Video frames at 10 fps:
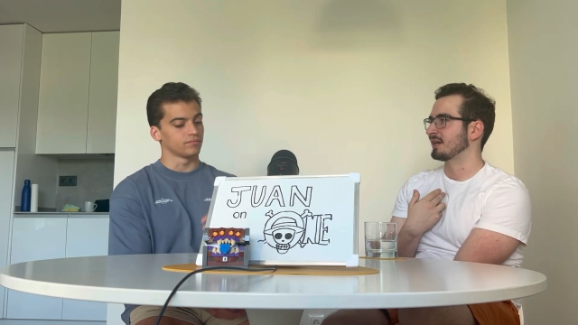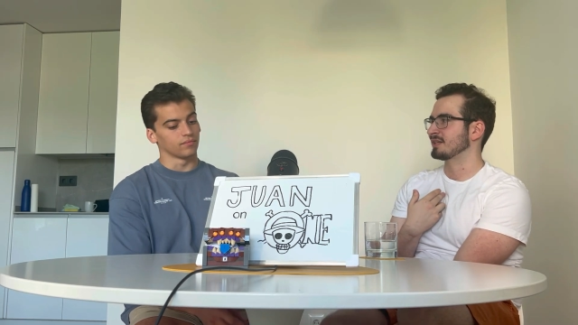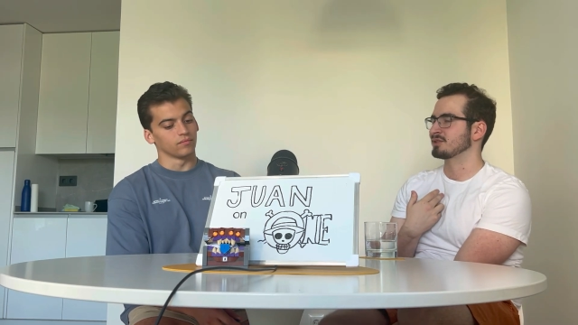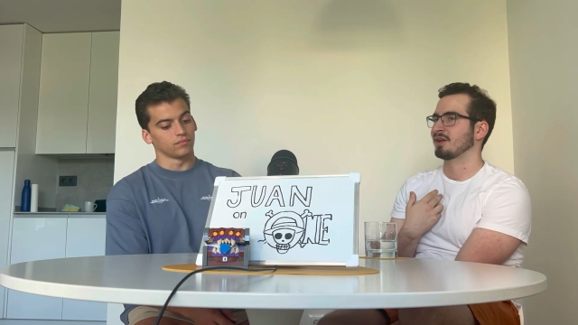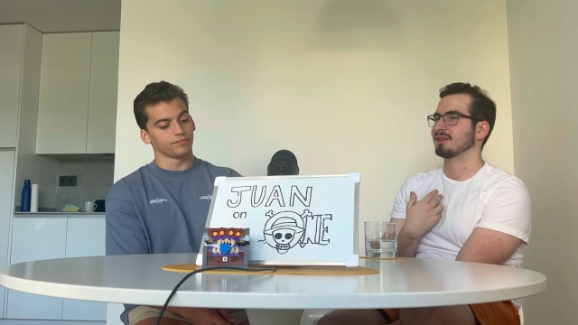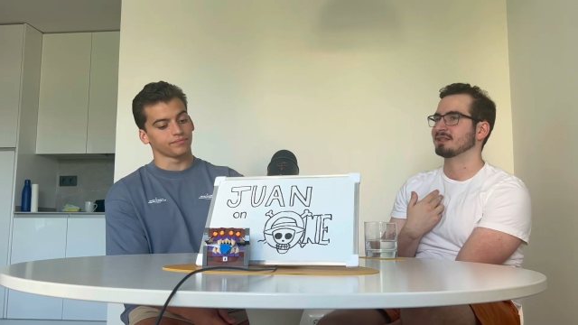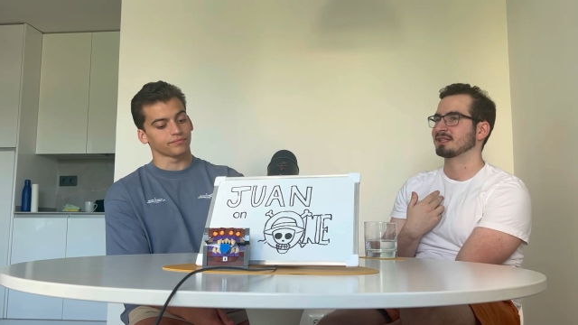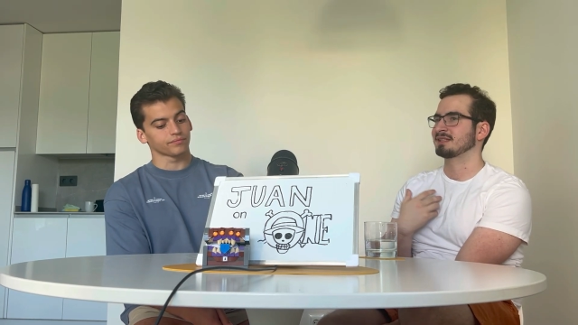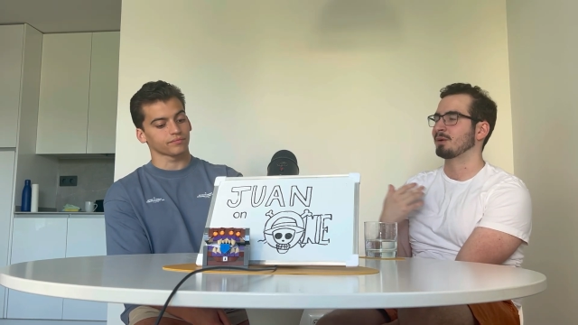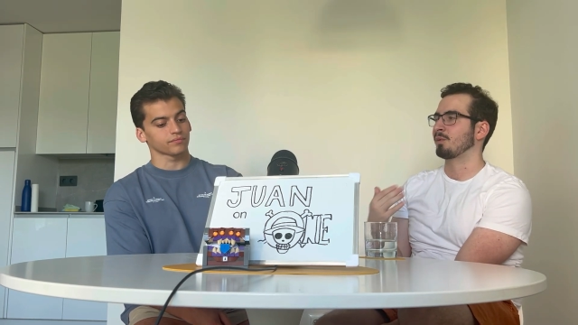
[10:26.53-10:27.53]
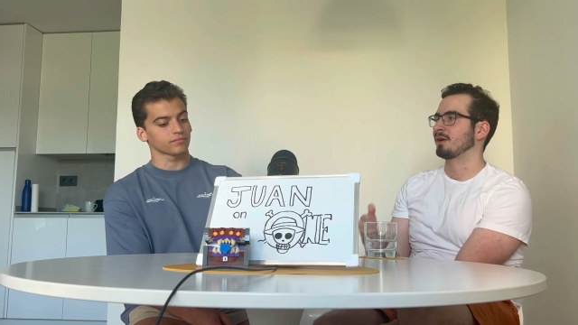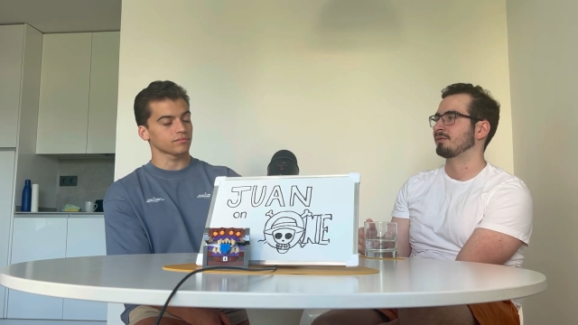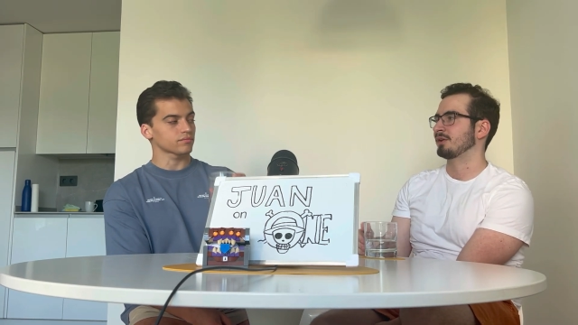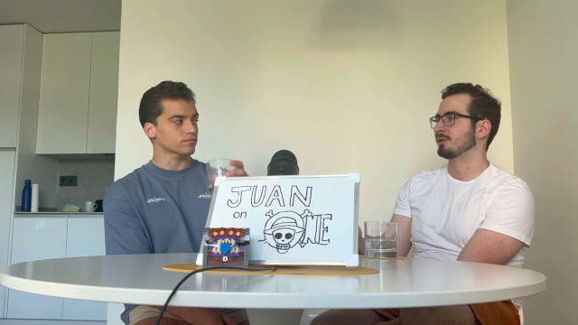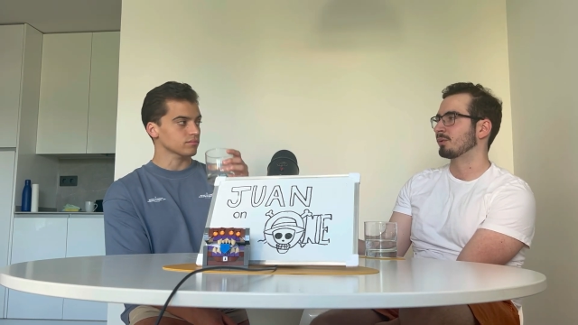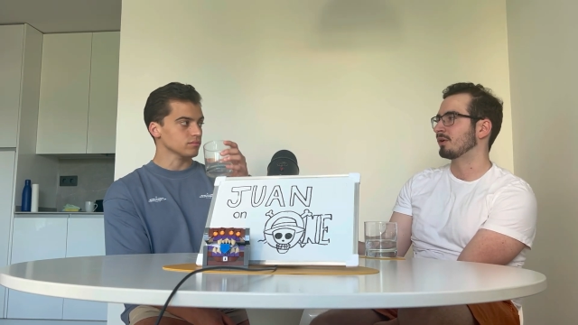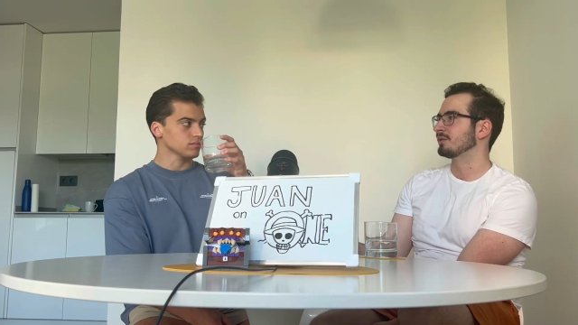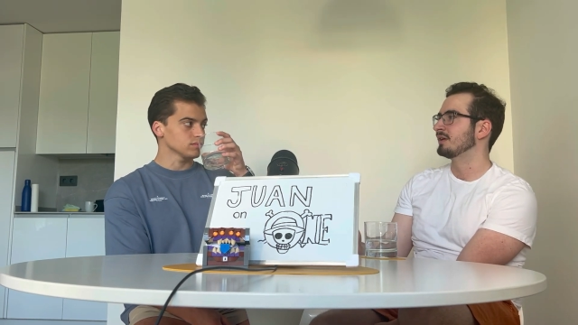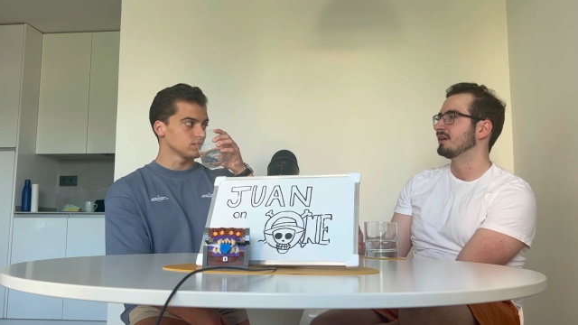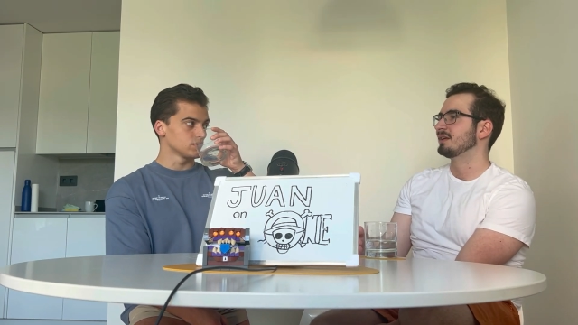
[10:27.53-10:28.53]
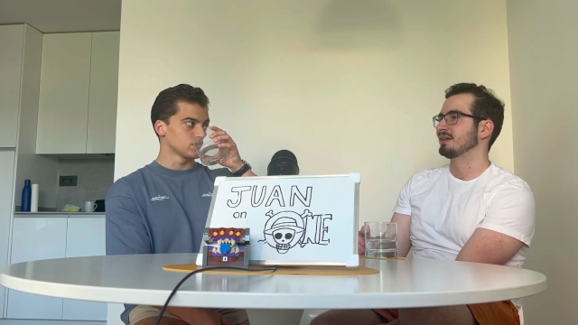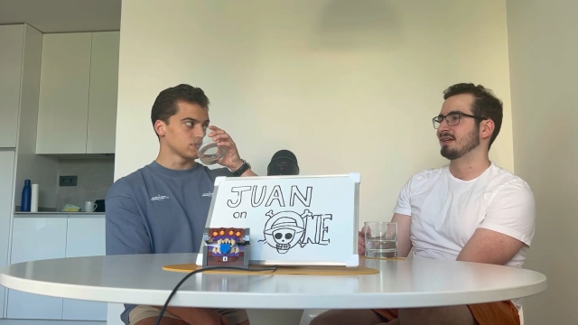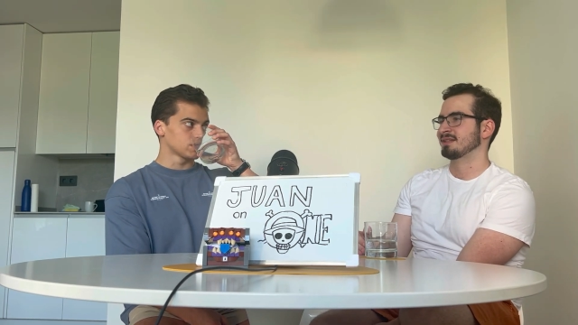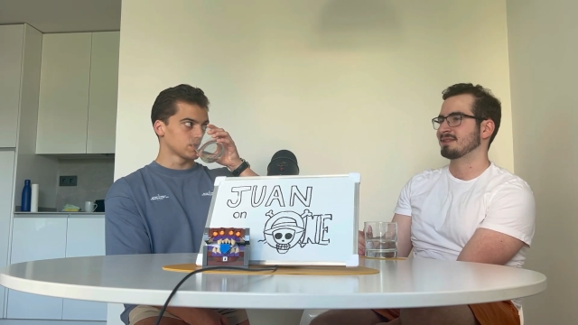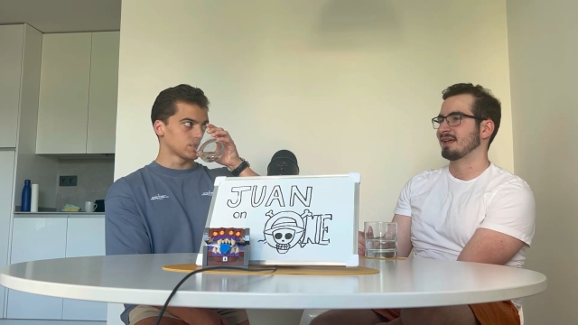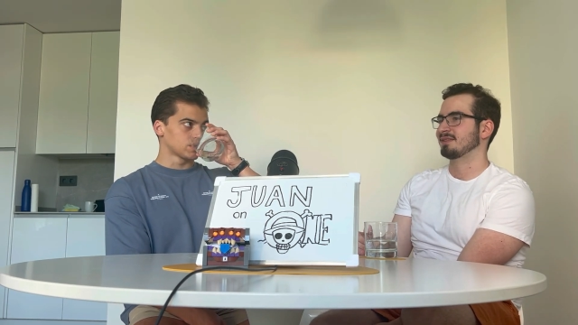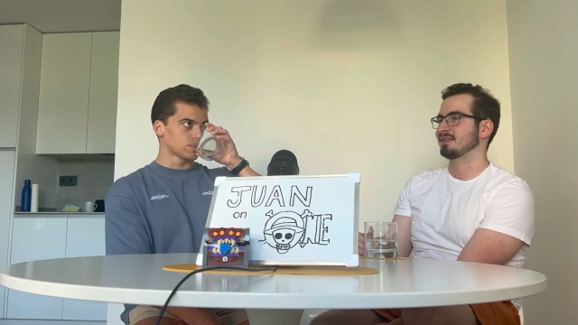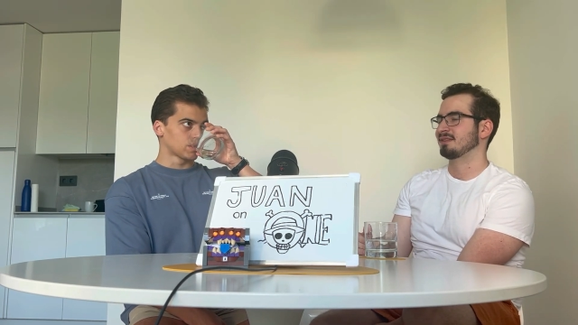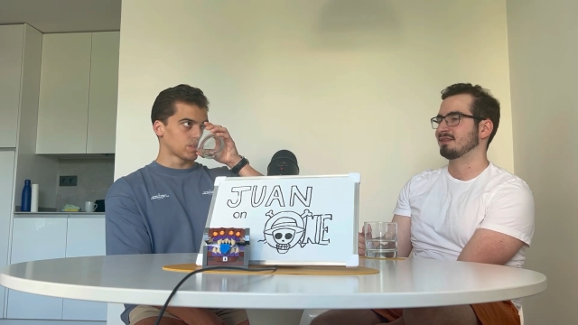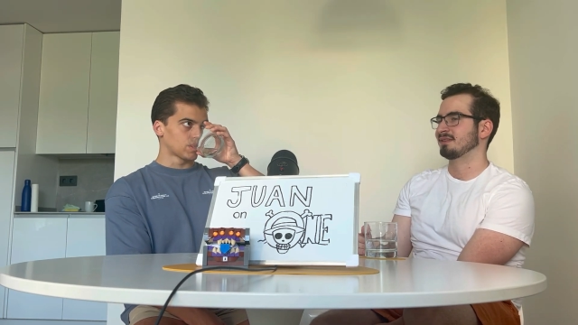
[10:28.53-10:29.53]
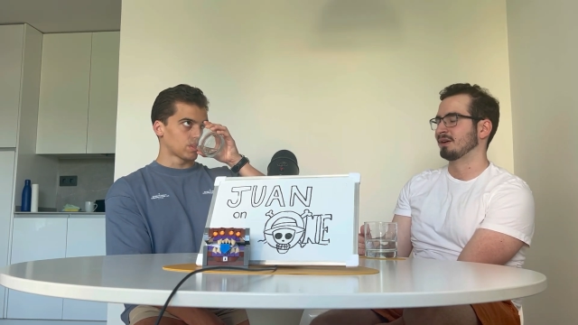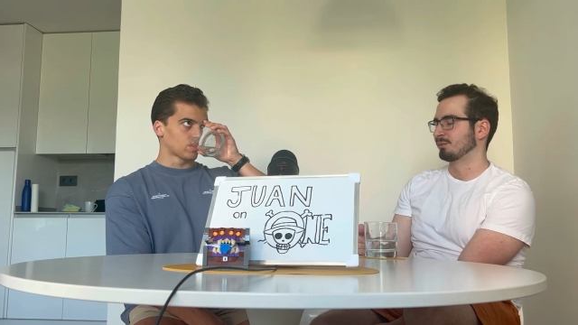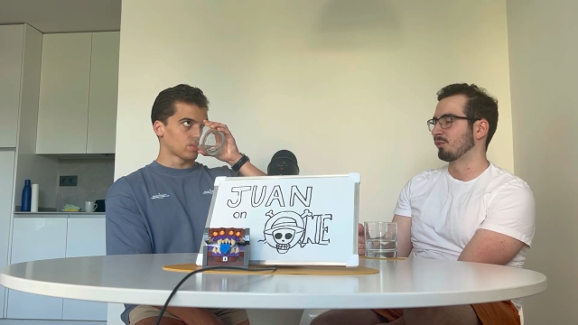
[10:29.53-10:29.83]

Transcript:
Speaker 1: It's not that like they want to flood the world, it's that the